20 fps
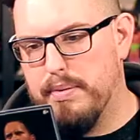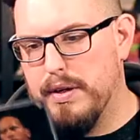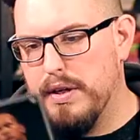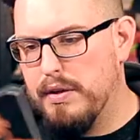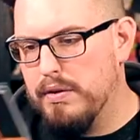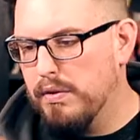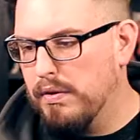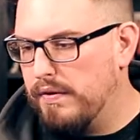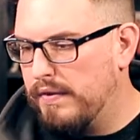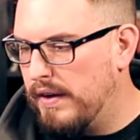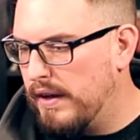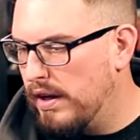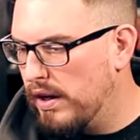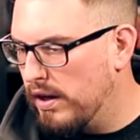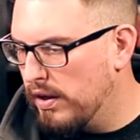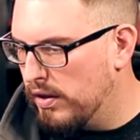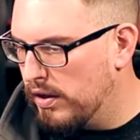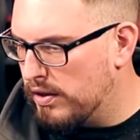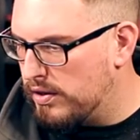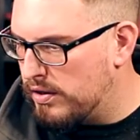Pretty cool
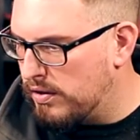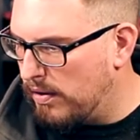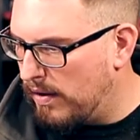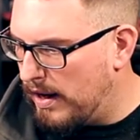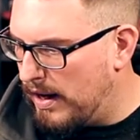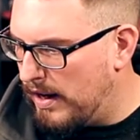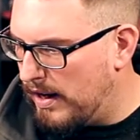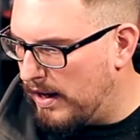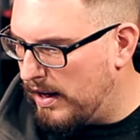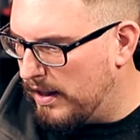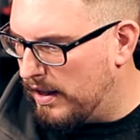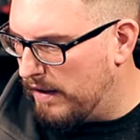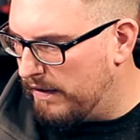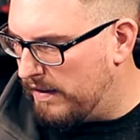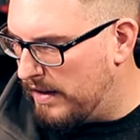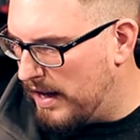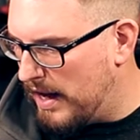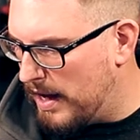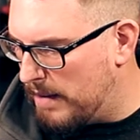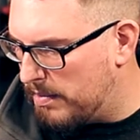figure, it looks great. I love
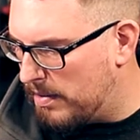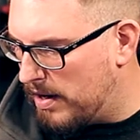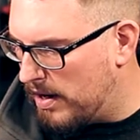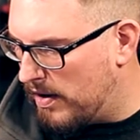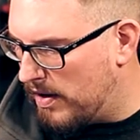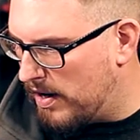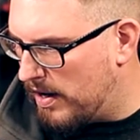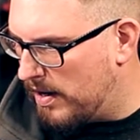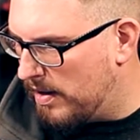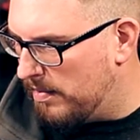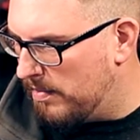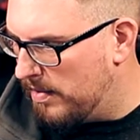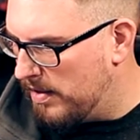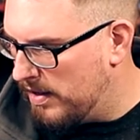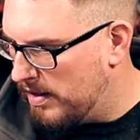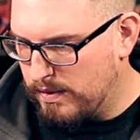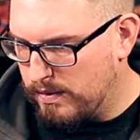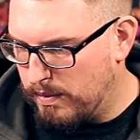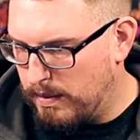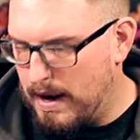the eyebrow on him.
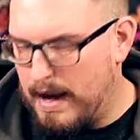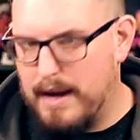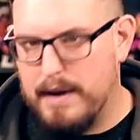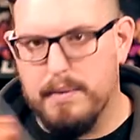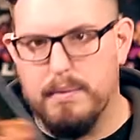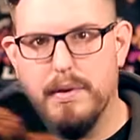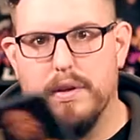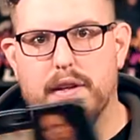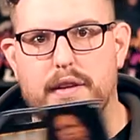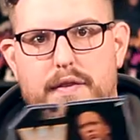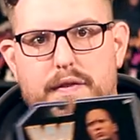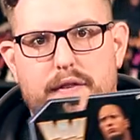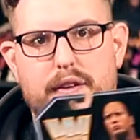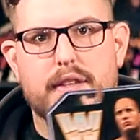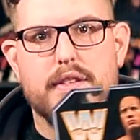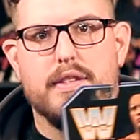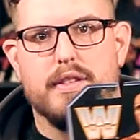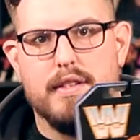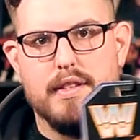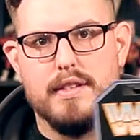Rock really
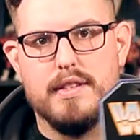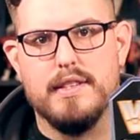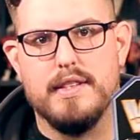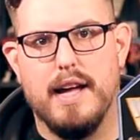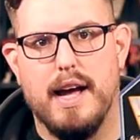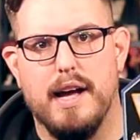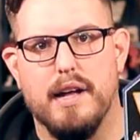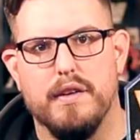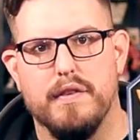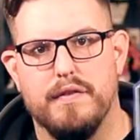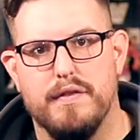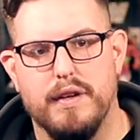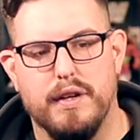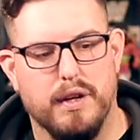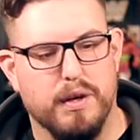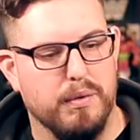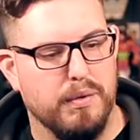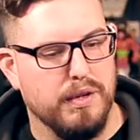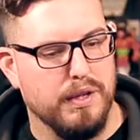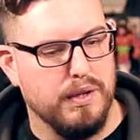fits this style of
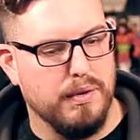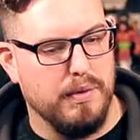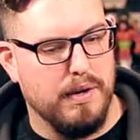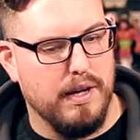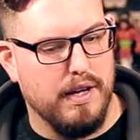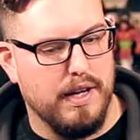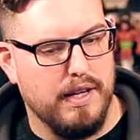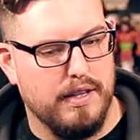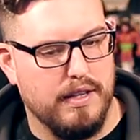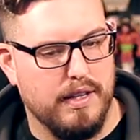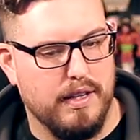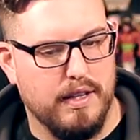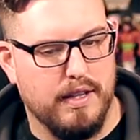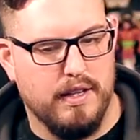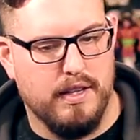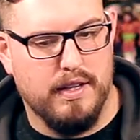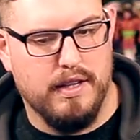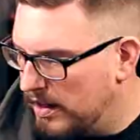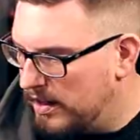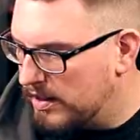figure really well, I think.
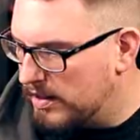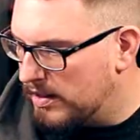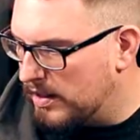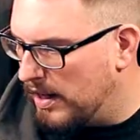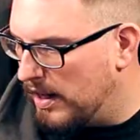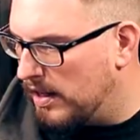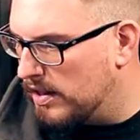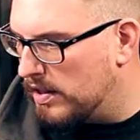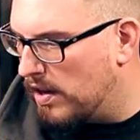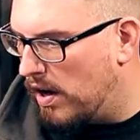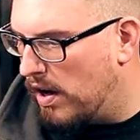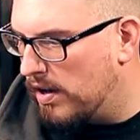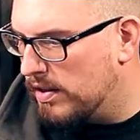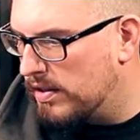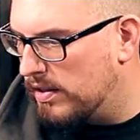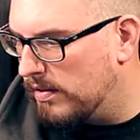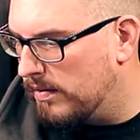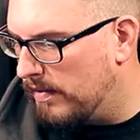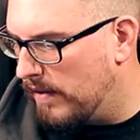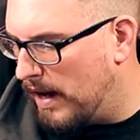Sting is
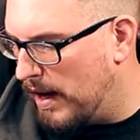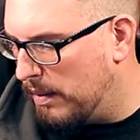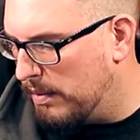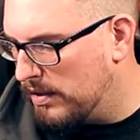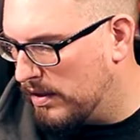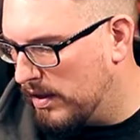awesome. I was